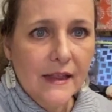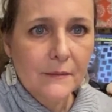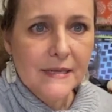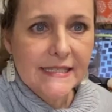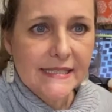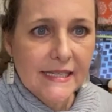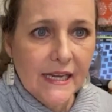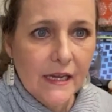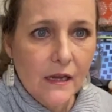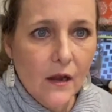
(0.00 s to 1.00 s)
let me
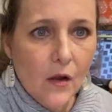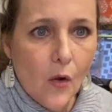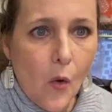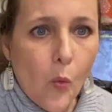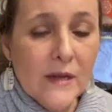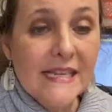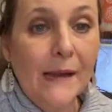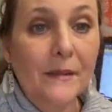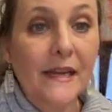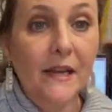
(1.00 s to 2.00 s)
see, what
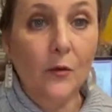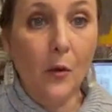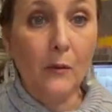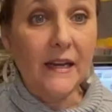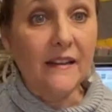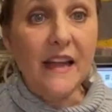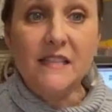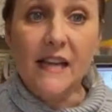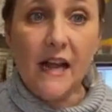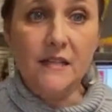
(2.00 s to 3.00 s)
type of needle will we need?
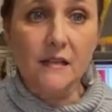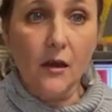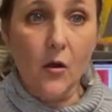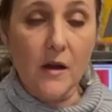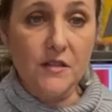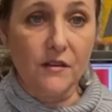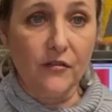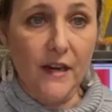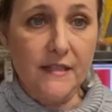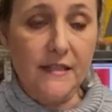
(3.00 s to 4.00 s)
That's an excellent question,
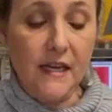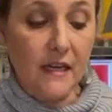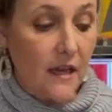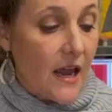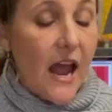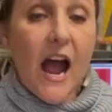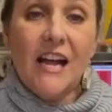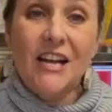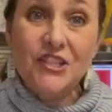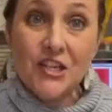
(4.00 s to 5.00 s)
Francine.
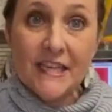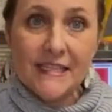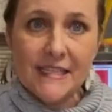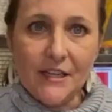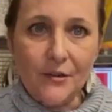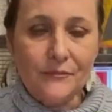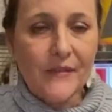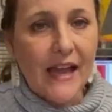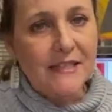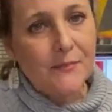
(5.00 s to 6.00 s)
A jeans needle.
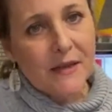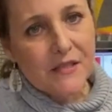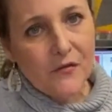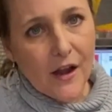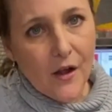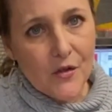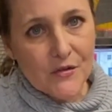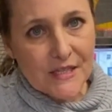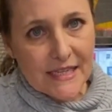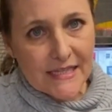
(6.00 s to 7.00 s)
I specify all
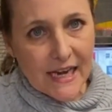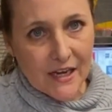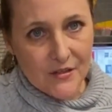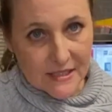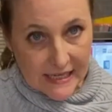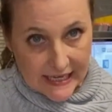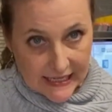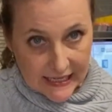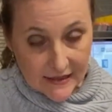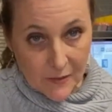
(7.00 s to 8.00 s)
those details
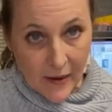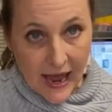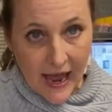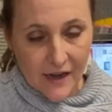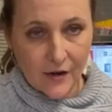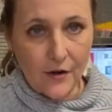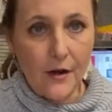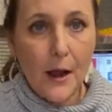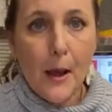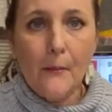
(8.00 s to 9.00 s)
in the
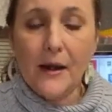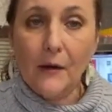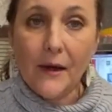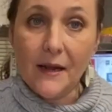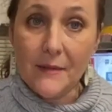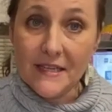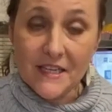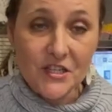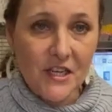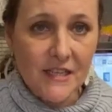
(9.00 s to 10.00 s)
pattern, but I recommend
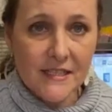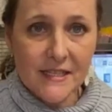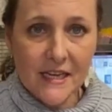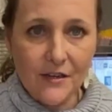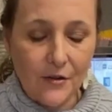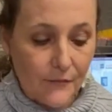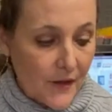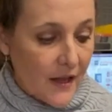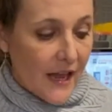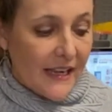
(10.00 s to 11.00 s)
a jeans needle.
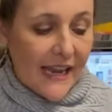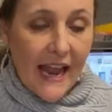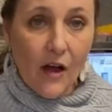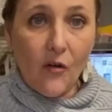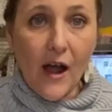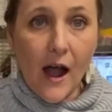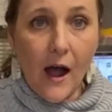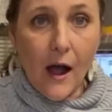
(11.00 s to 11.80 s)
Now,